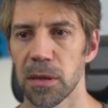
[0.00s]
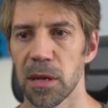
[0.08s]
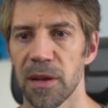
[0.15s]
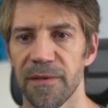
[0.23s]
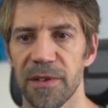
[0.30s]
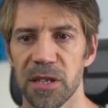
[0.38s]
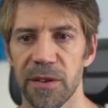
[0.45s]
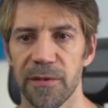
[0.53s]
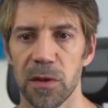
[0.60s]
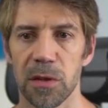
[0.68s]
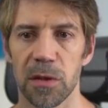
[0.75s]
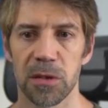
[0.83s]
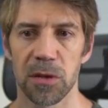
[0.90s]
First of
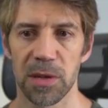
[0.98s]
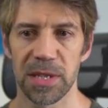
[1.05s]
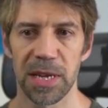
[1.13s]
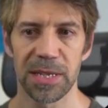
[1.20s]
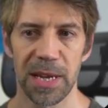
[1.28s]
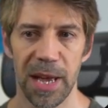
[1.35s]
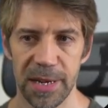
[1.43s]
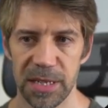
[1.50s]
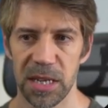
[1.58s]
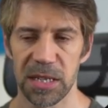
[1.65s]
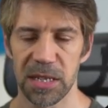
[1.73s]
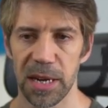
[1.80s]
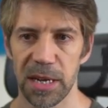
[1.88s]
all, so it says
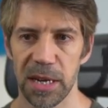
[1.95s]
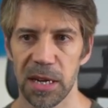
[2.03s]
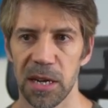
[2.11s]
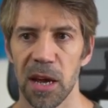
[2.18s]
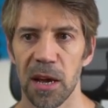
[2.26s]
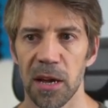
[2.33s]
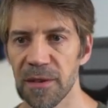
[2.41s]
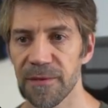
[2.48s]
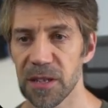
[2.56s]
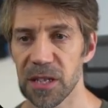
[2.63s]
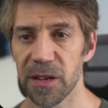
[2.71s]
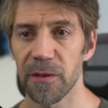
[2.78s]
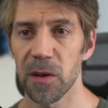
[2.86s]
access denied.
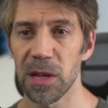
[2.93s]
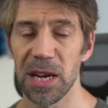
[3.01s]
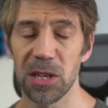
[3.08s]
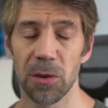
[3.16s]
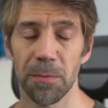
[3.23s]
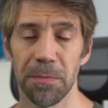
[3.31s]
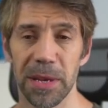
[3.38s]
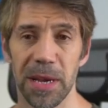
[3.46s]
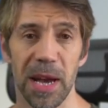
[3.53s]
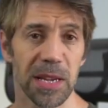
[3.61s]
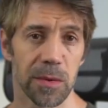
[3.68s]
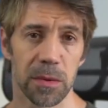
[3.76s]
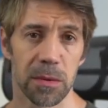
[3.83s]
First of all, I could be
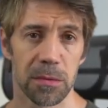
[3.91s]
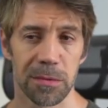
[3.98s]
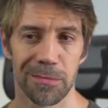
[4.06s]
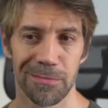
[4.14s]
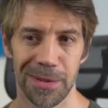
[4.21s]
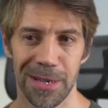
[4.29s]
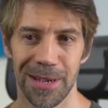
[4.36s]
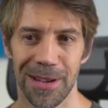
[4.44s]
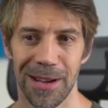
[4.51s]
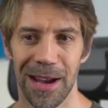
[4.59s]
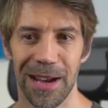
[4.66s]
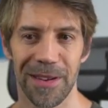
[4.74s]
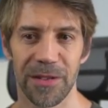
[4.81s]
anyone.
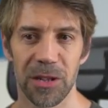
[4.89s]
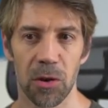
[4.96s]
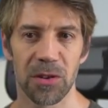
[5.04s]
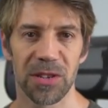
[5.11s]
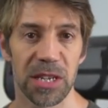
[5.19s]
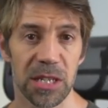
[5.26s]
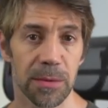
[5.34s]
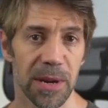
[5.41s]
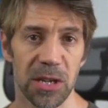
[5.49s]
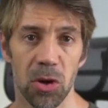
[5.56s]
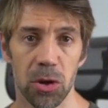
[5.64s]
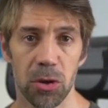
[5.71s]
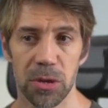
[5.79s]
I haven't logged into my
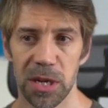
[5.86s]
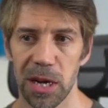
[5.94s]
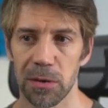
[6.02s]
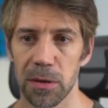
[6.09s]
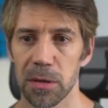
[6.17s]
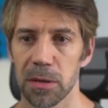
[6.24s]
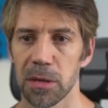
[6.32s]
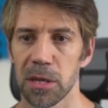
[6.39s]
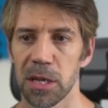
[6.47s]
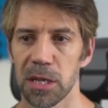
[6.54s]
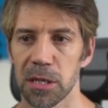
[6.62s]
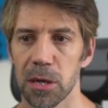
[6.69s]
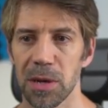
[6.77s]
Docker account.
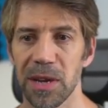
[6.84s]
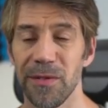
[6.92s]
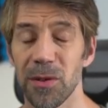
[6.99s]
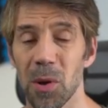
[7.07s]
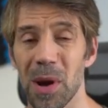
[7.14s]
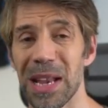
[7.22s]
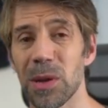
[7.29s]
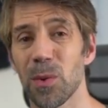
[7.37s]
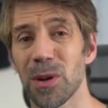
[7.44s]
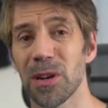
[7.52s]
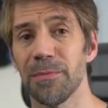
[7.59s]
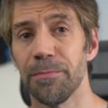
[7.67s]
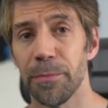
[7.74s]
So even though anyone
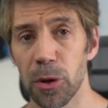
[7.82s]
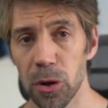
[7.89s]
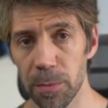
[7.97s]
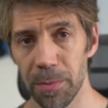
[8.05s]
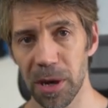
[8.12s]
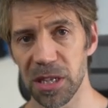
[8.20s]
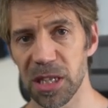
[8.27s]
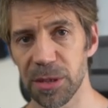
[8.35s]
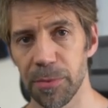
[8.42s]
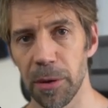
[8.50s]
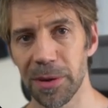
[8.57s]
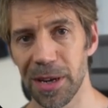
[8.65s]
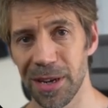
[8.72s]
can pull because it's
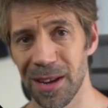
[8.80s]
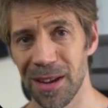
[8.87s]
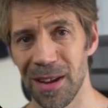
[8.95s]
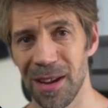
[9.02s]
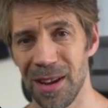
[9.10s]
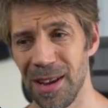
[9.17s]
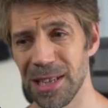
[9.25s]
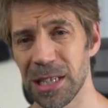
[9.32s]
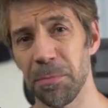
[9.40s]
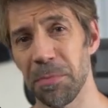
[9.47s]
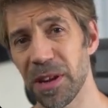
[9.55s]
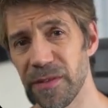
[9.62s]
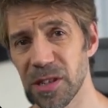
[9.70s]
public, it's a
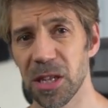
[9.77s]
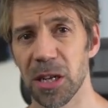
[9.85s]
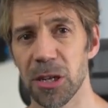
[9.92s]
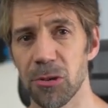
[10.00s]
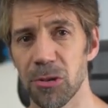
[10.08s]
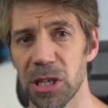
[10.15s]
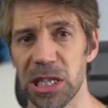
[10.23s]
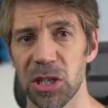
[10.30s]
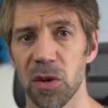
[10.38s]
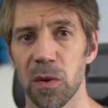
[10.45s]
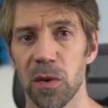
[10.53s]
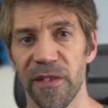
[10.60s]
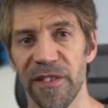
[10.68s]
bit of a security
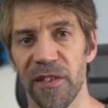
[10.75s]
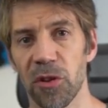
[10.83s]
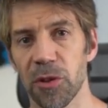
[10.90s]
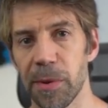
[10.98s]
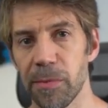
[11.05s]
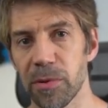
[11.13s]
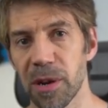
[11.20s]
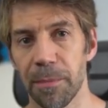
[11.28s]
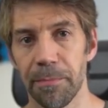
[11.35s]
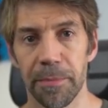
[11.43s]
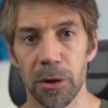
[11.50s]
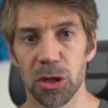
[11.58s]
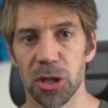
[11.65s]
issue if other people can
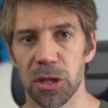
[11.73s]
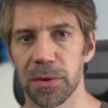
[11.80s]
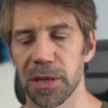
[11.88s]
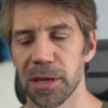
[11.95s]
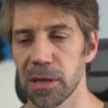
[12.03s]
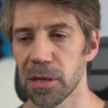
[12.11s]
push to it.